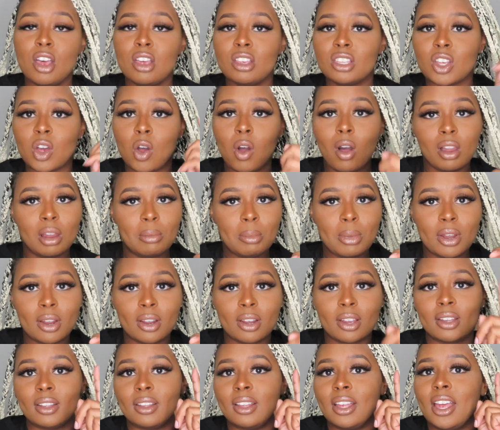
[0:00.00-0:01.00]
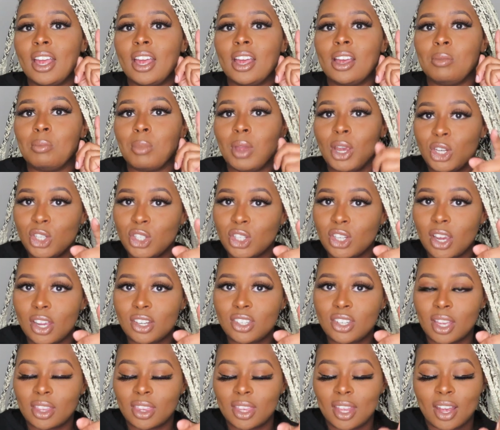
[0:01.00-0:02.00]
So All American, make sure y'all
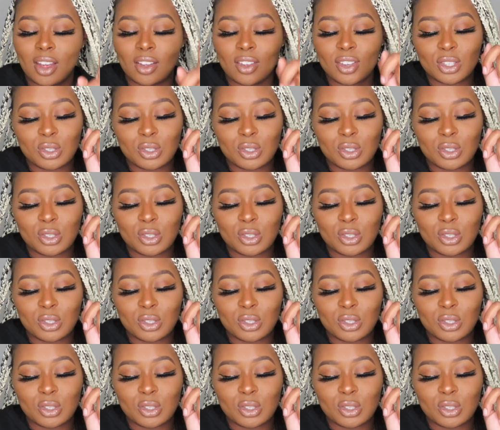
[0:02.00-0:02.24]
check that out.